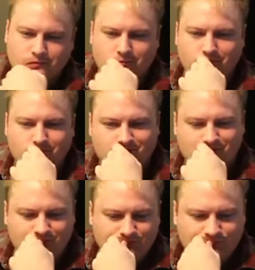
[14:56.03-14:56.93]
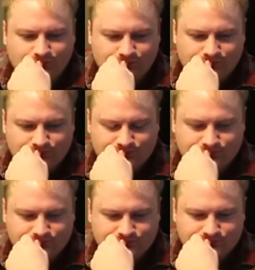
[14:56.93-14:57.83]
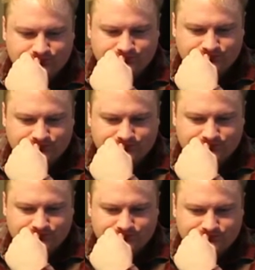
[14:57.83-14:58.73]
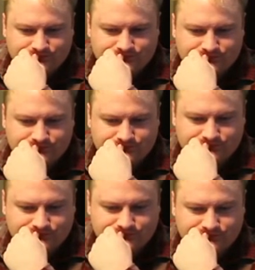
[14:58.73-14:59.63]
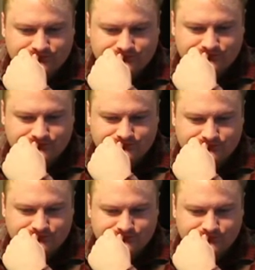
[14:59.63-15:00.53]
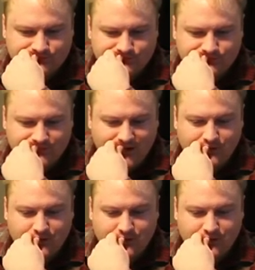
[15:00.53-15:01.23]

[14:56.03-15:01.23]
This person isn't speaking.